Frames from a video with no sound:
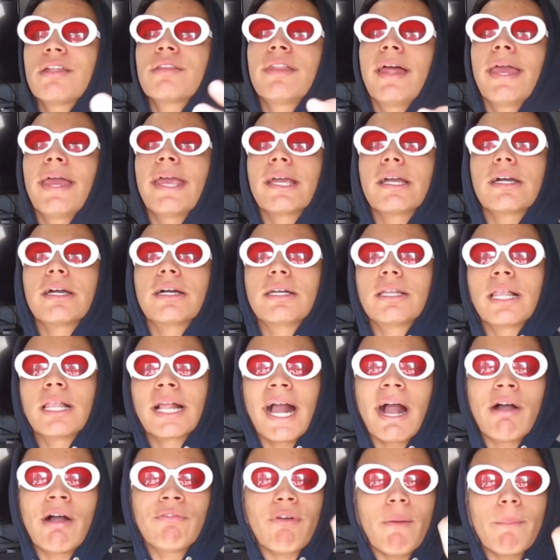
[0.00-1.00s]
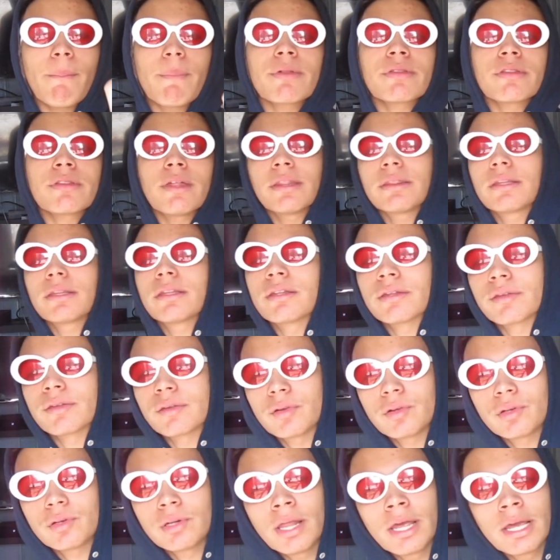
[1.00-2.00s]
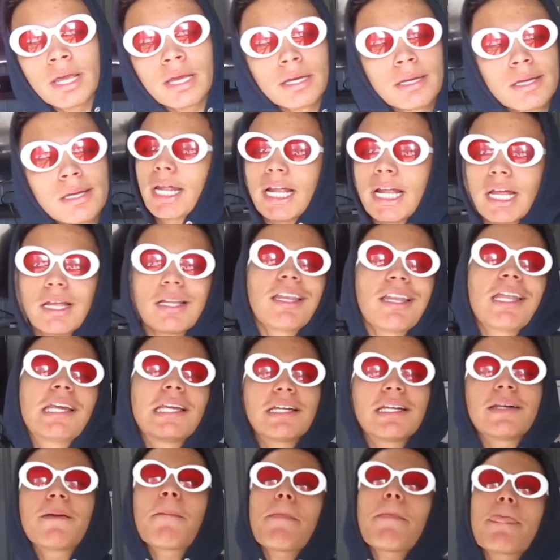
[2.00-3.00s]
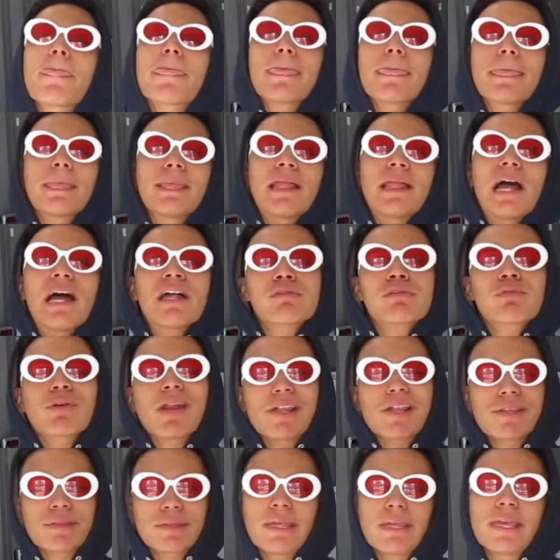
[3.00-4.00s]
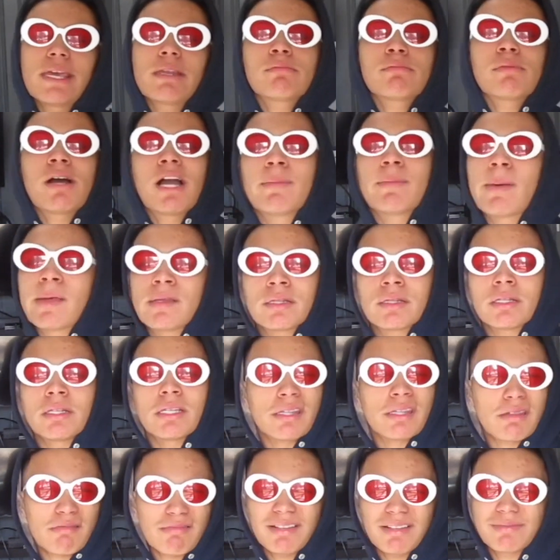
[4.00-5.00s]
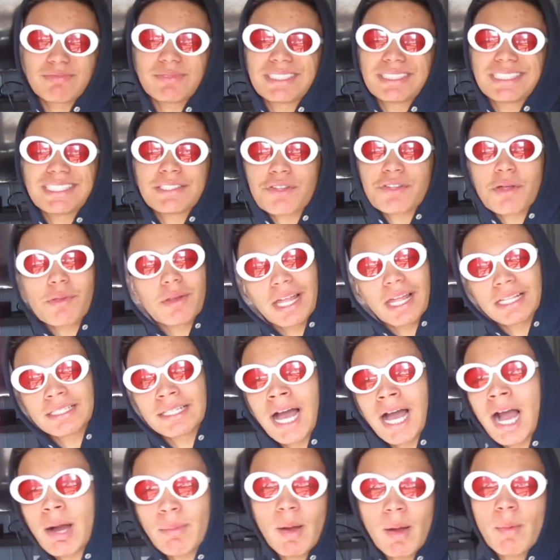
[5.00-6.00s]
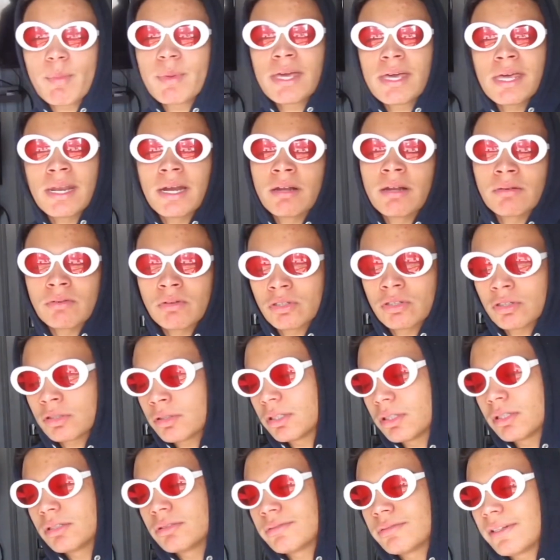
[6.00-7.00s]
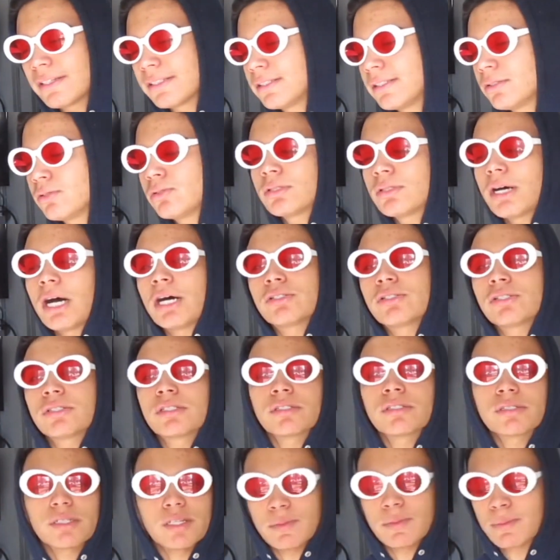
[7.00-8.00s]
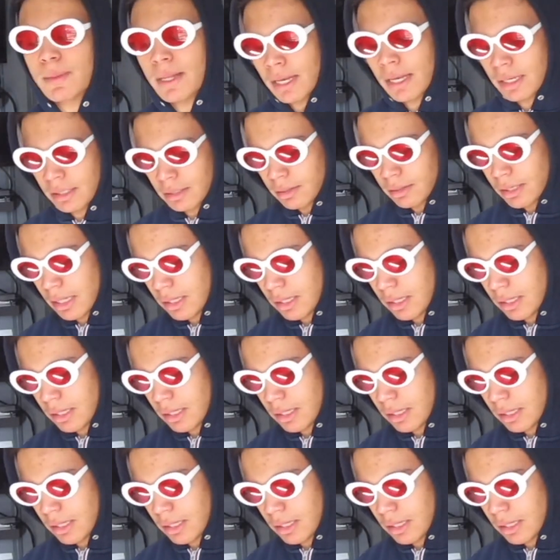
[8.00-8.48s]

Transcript: like I represent this, you know, like, yeah, like, that's what I stand by, basically. Something like that. I might be getting it wrong. If I do, I'll just explain it in the next